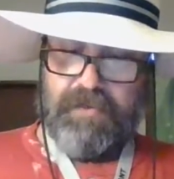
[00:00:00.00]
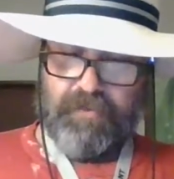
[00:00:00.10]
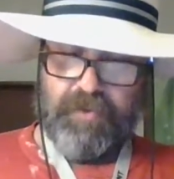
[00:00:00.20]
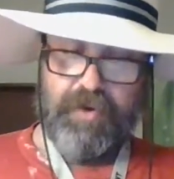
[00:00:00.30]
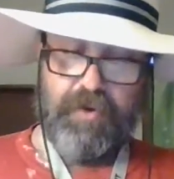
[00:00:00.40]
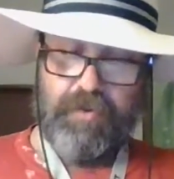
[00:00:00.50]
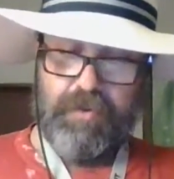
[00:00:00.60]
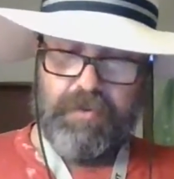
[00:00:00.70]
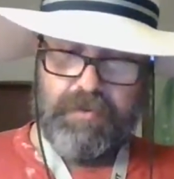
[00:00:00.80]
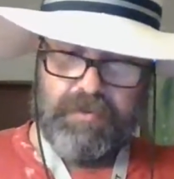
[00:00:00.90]

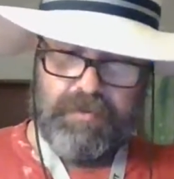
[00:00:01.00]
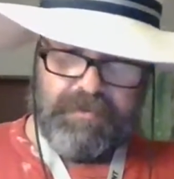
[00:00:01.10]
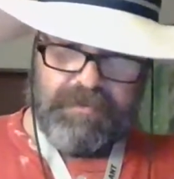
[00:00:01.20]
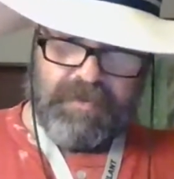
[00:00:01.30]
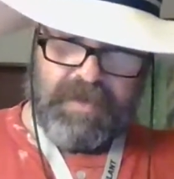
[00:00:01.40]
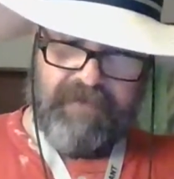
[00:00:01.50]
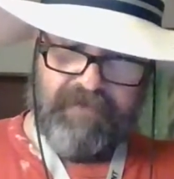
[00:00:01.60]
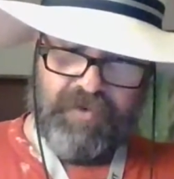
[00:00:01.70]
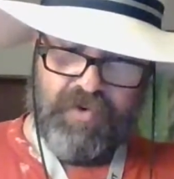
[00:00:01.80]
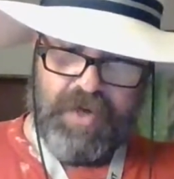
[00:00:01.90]
through, and I
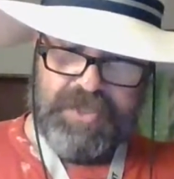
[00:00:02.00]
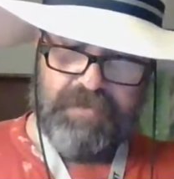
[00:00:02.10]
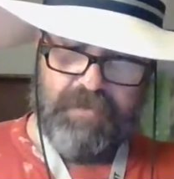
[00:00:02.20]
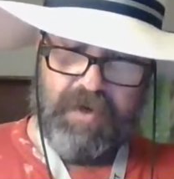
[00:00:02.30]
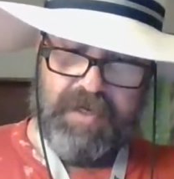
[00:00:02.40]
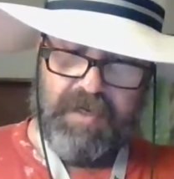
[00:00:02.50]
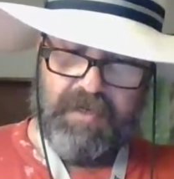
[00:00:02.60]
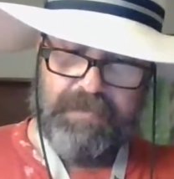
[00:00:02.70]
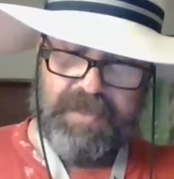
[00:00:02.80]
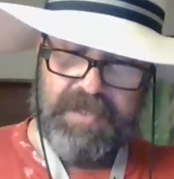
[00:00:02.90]
have a little question mark
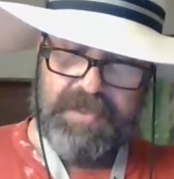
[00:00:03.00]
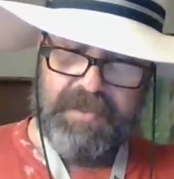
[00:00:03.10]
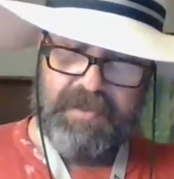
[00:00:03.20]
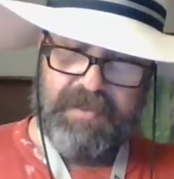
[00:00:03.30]
here because